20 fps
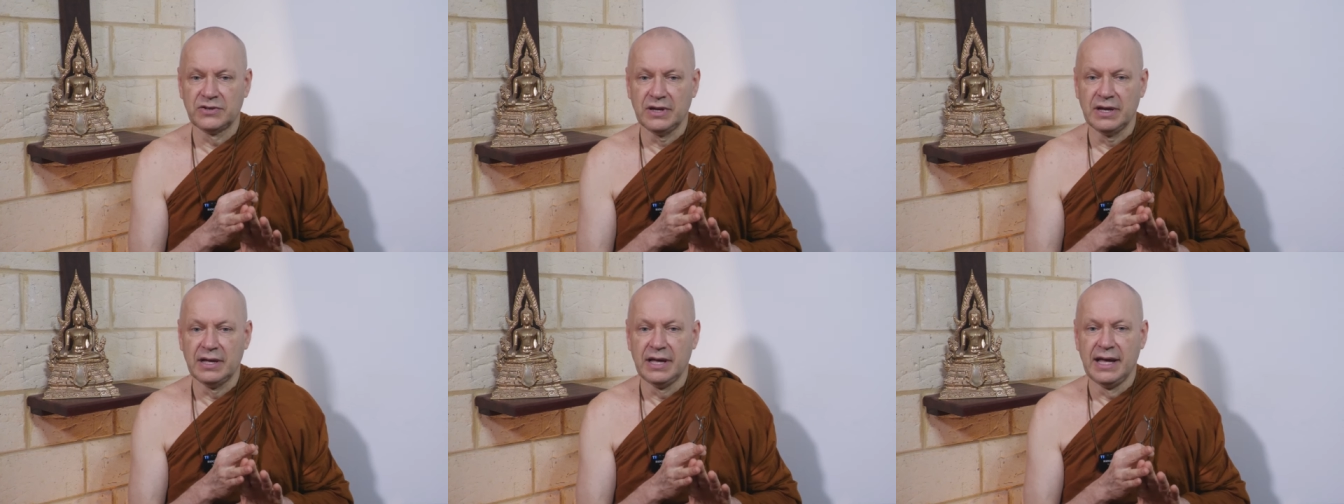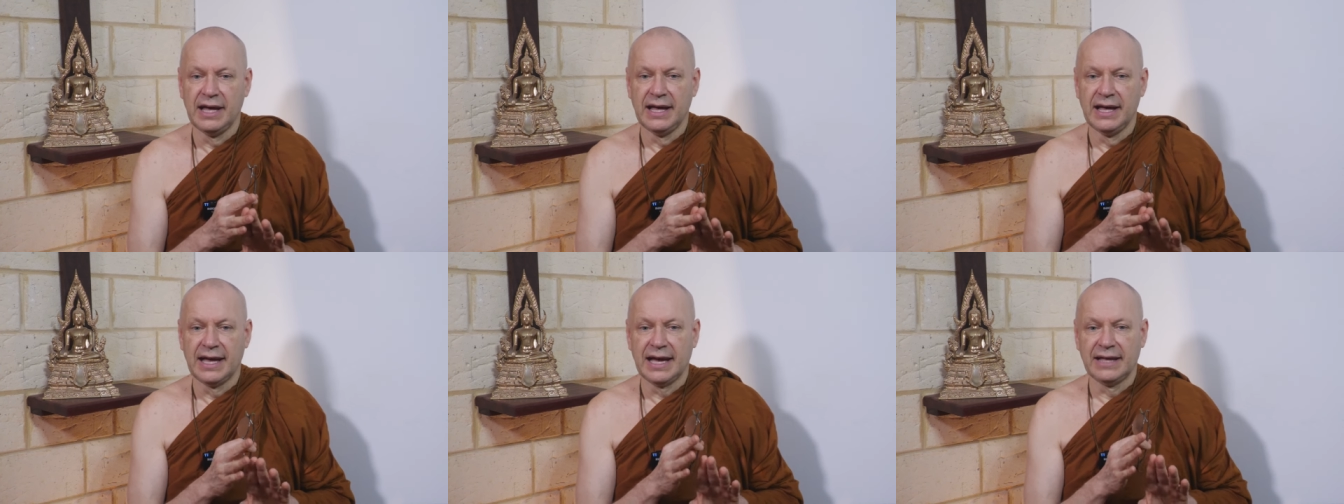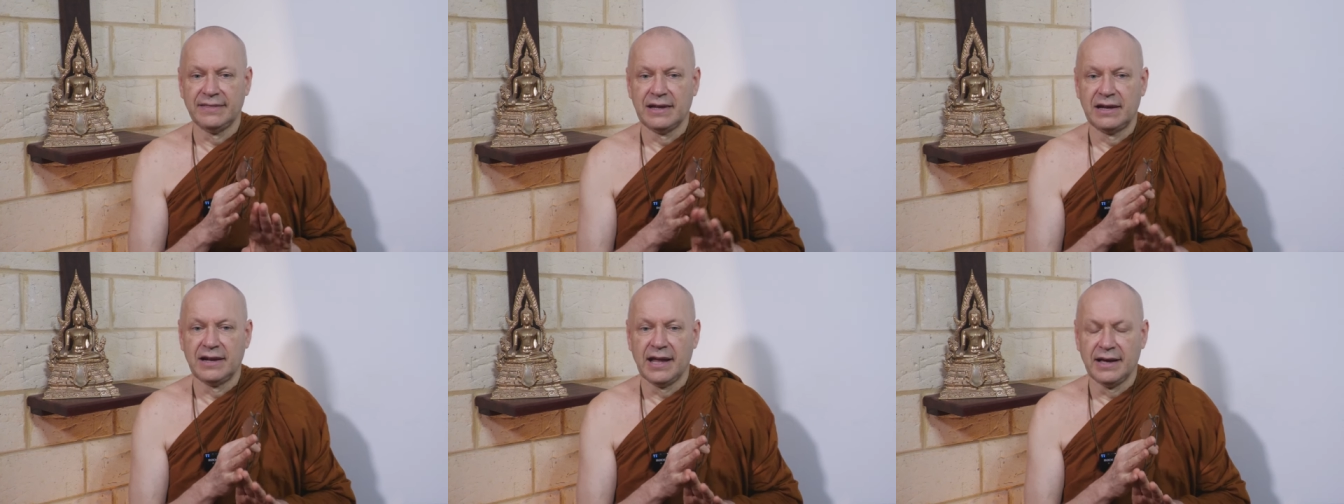Uh,
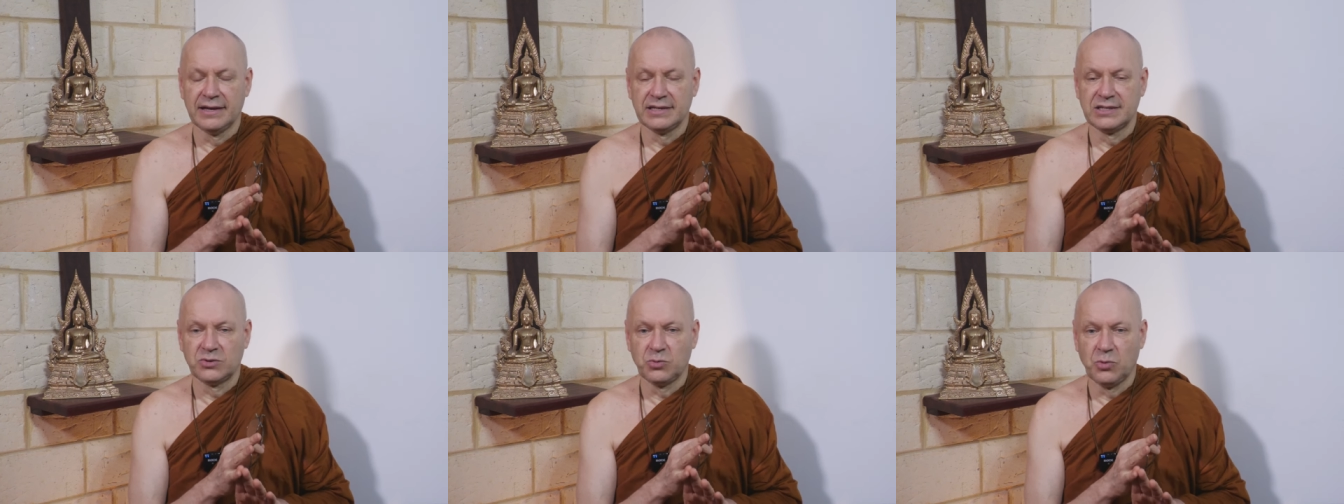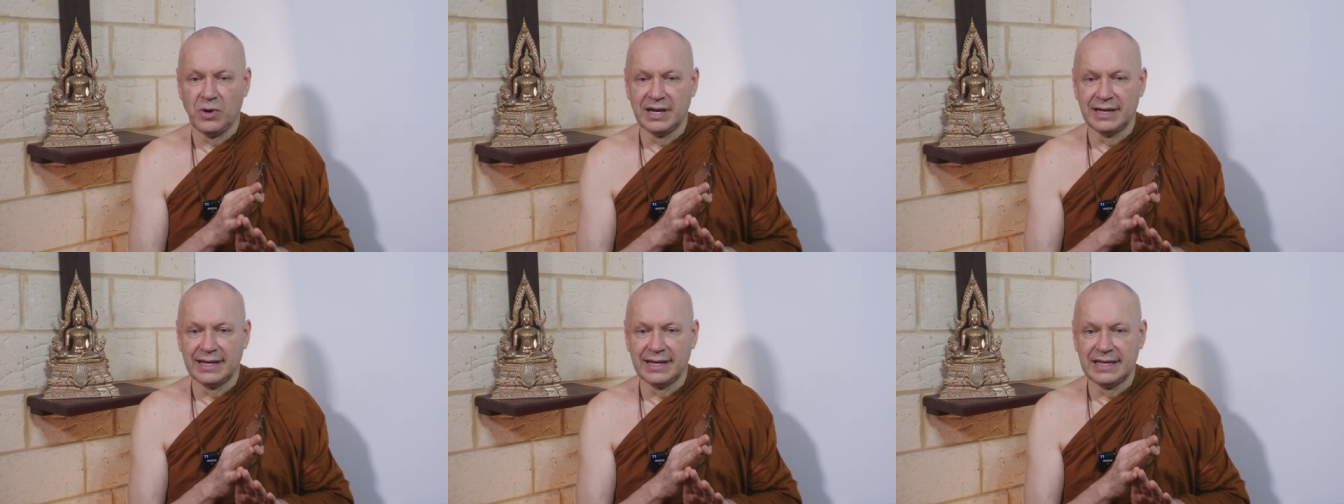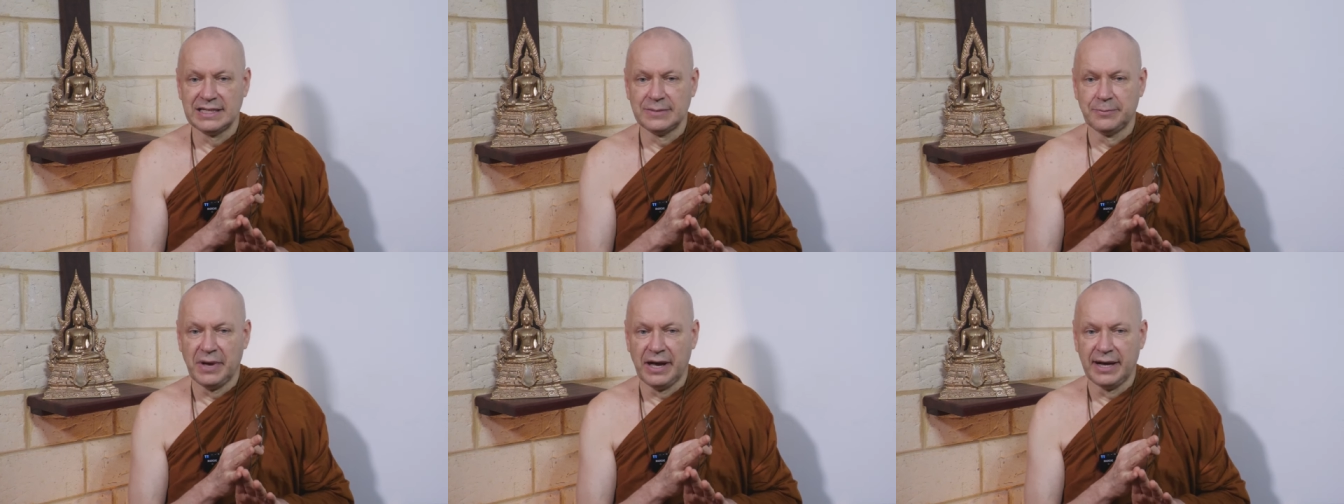and the last one
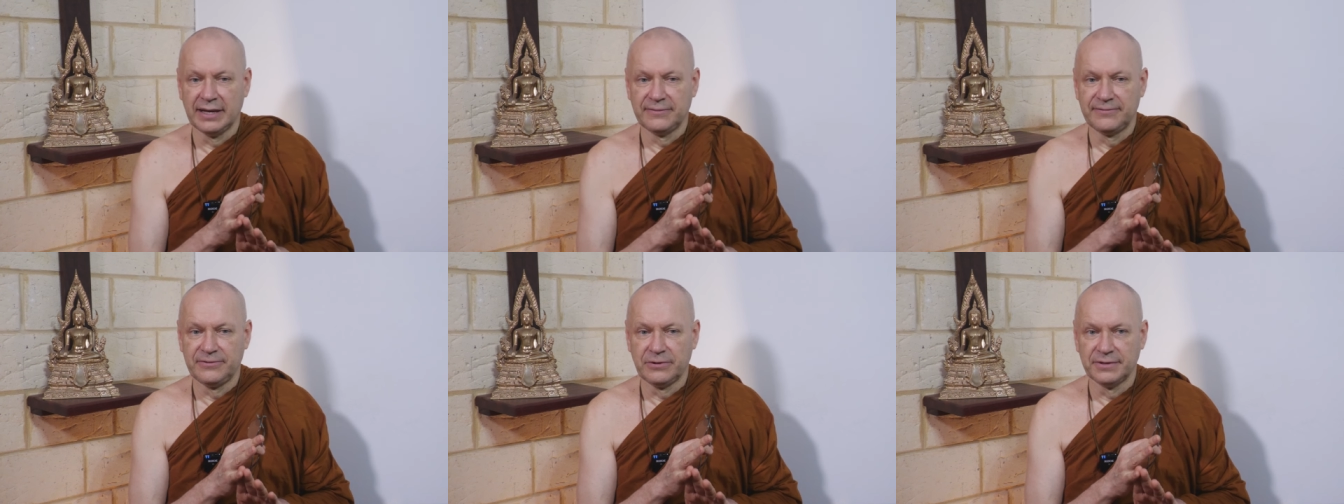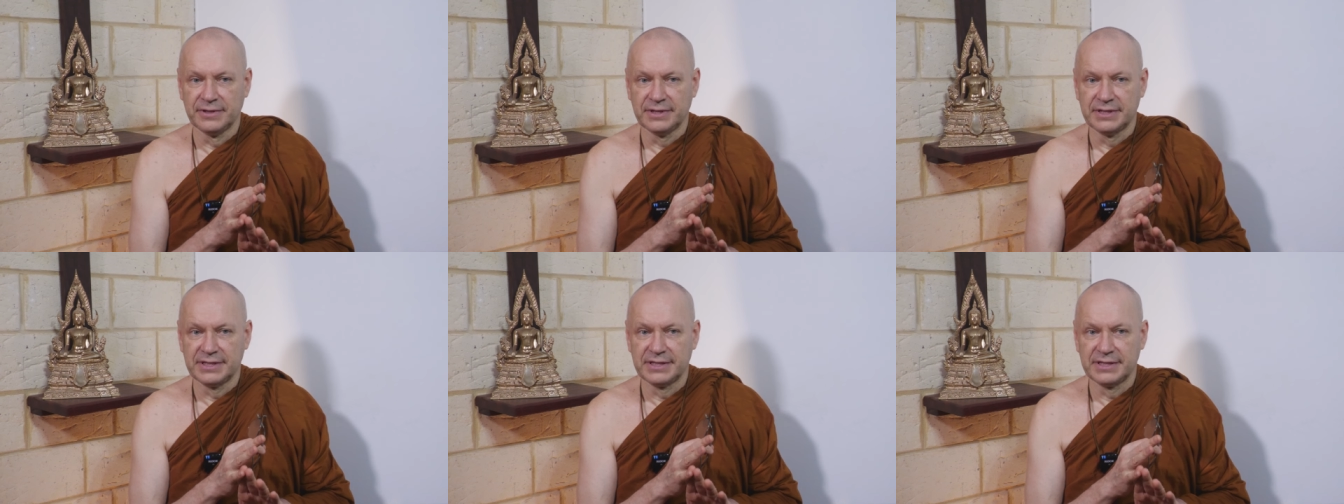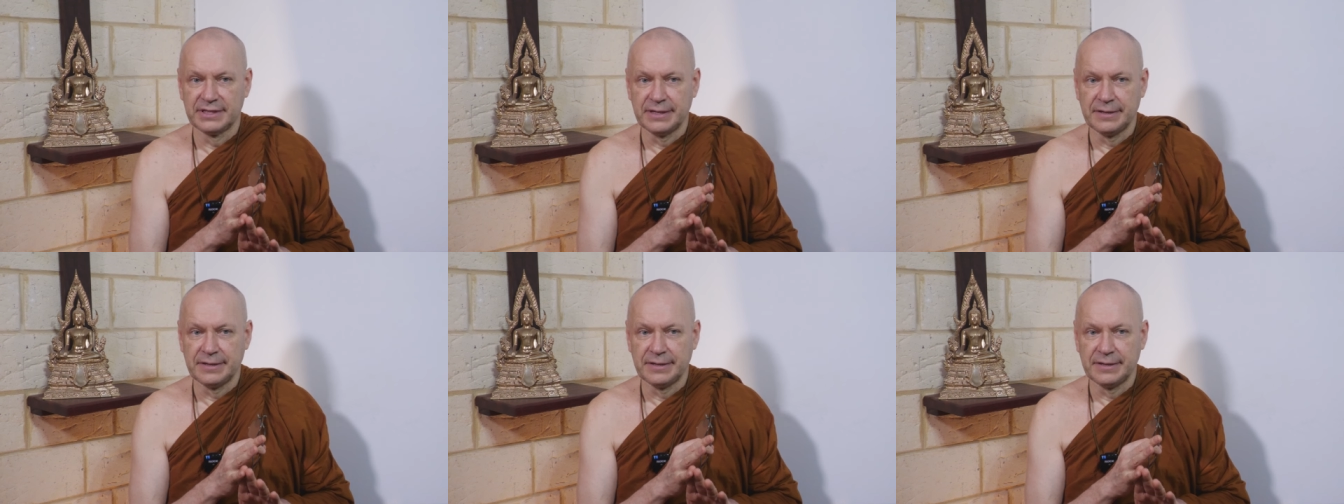is mindfulness.